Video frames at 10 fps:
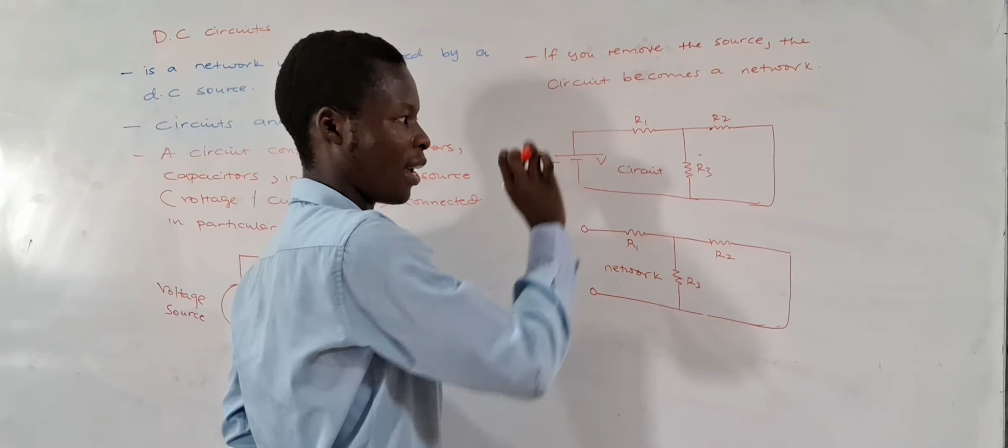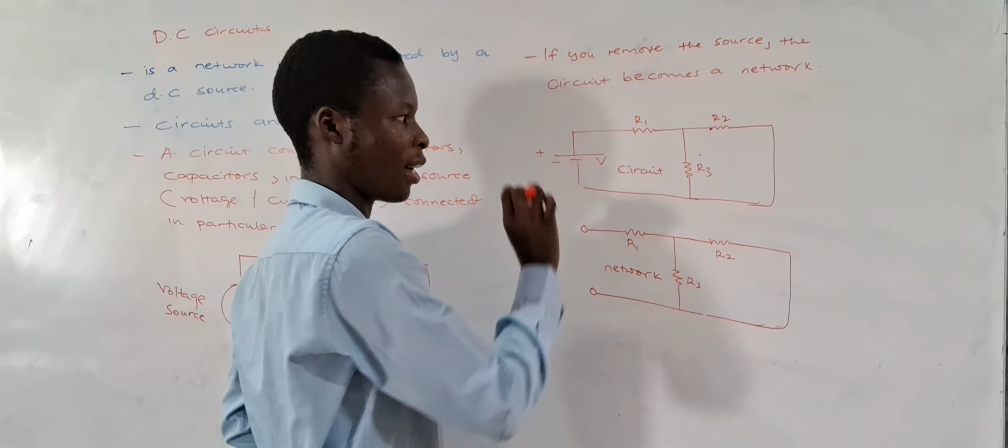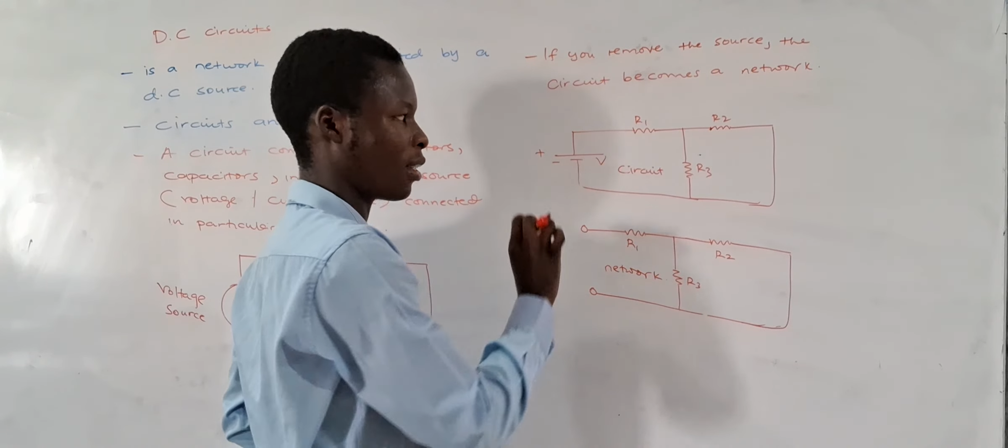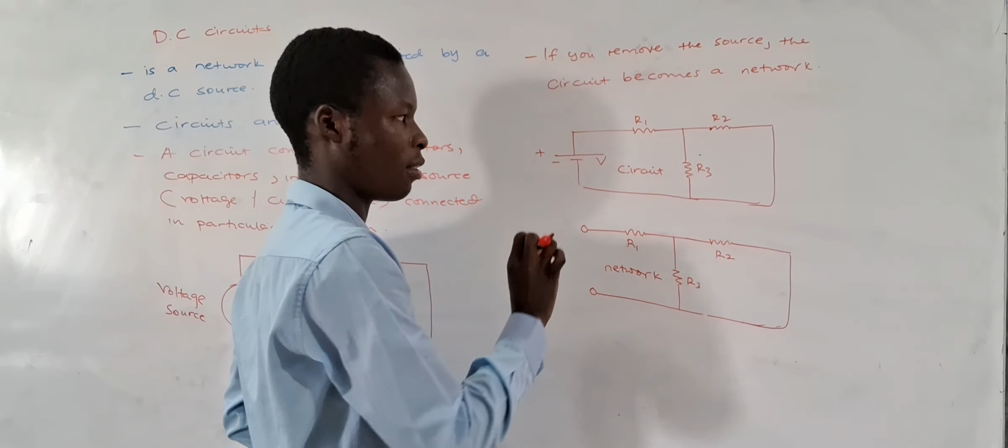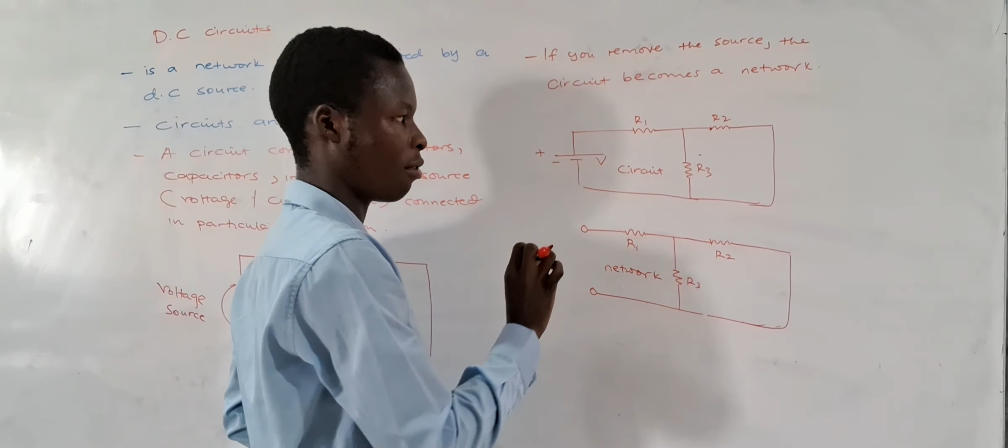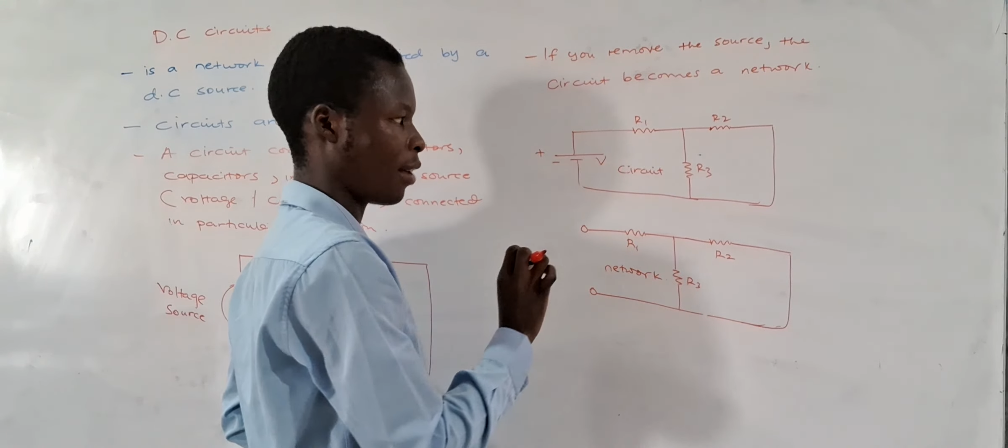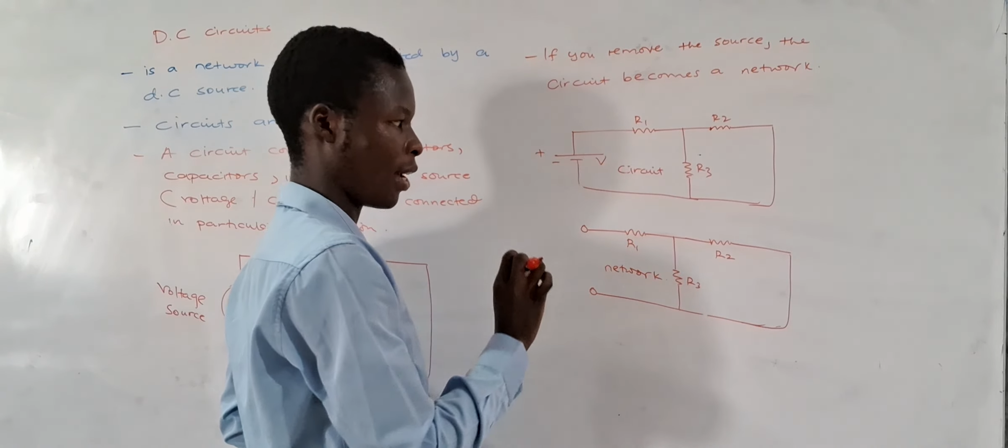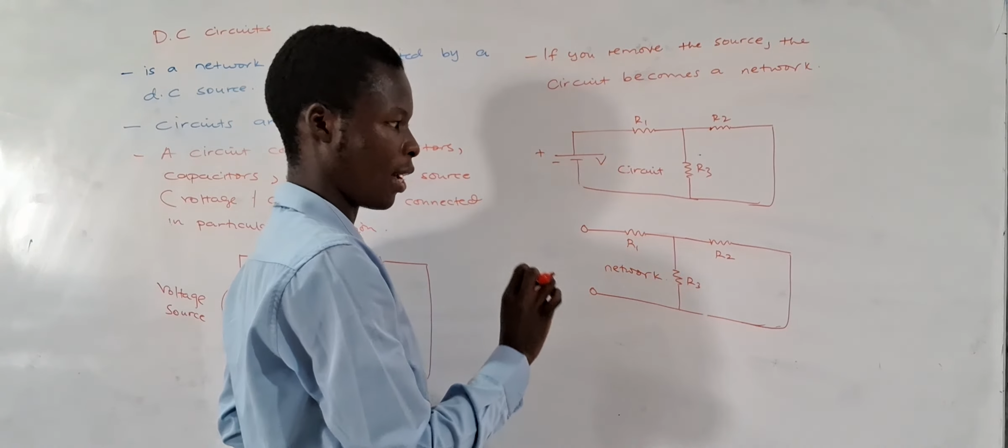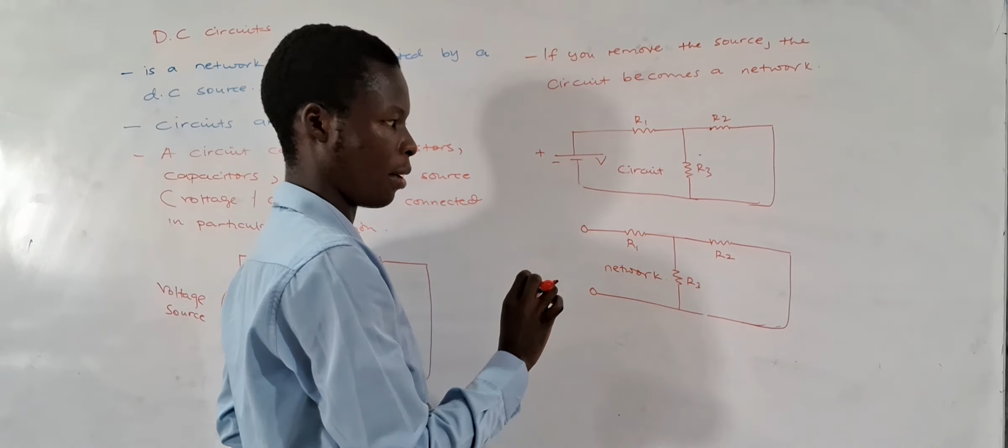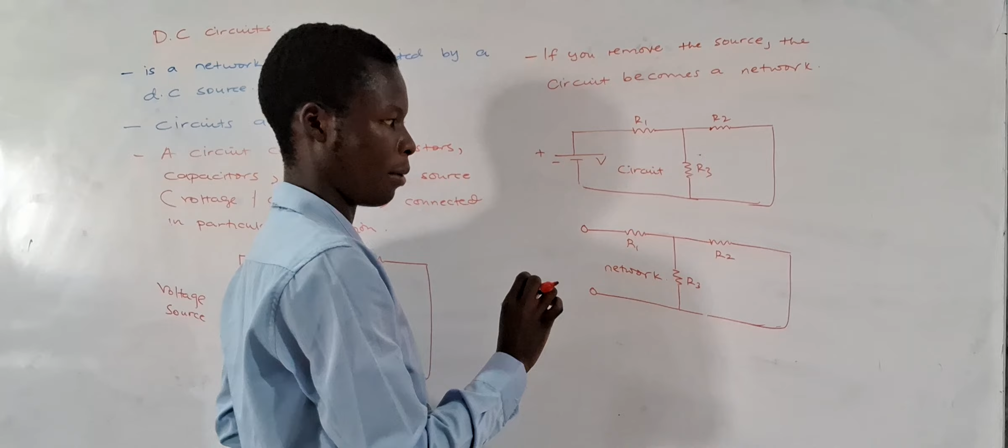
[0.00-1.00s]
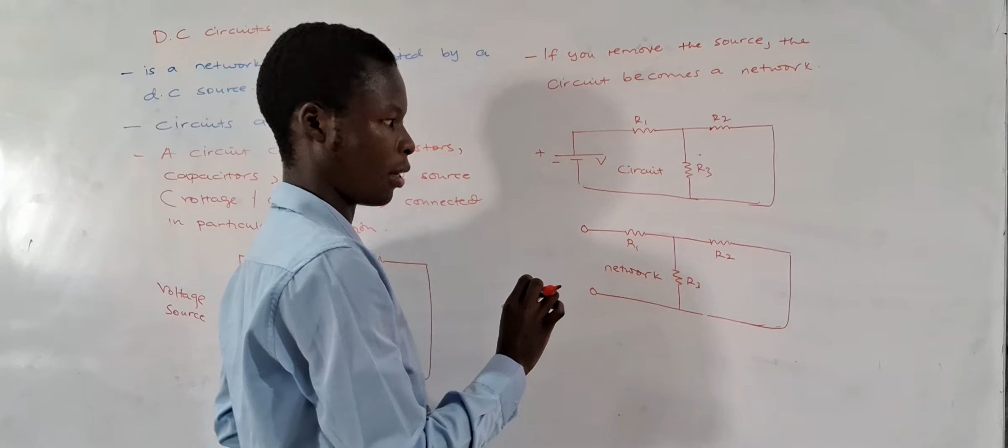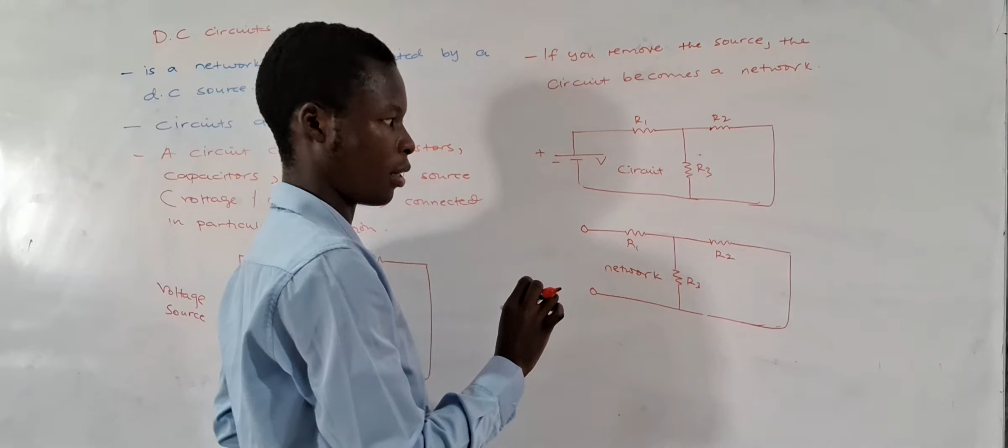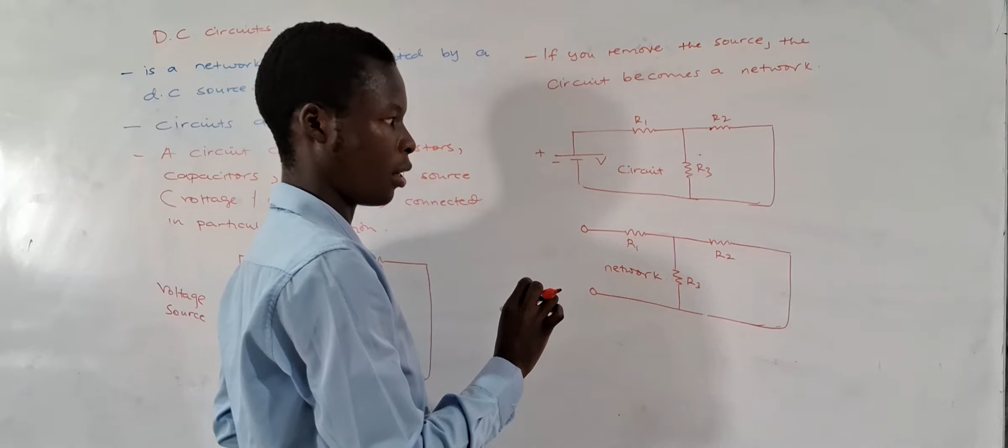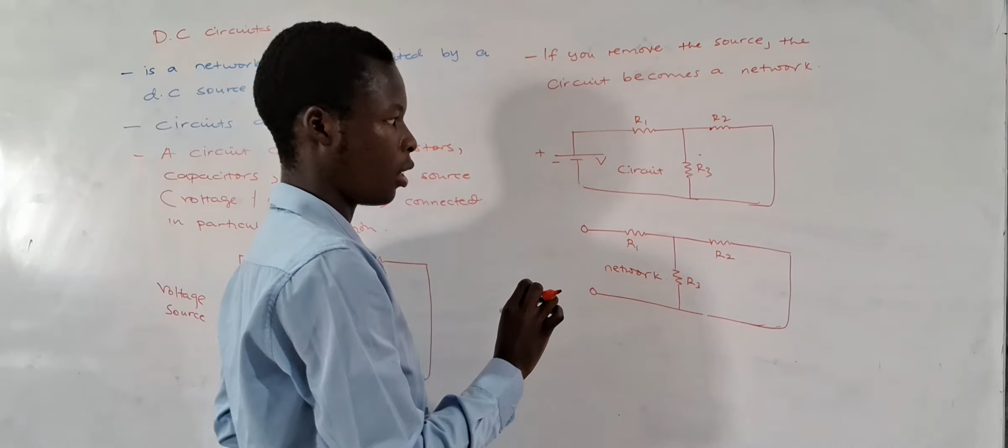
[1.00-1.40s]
active element.